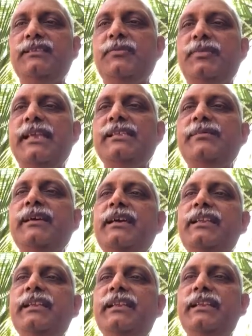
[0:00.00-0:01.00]
So price by
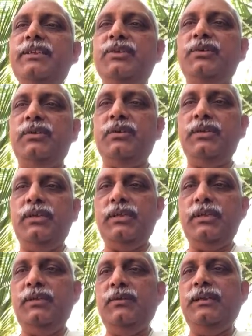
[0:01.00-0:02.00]
earning ratio,
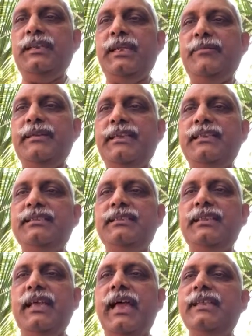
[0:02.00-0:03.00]
you will keep it
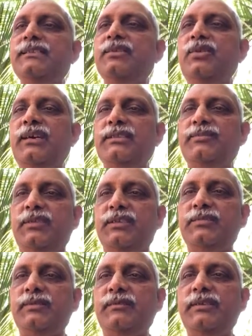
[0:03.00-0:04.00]
as low as possible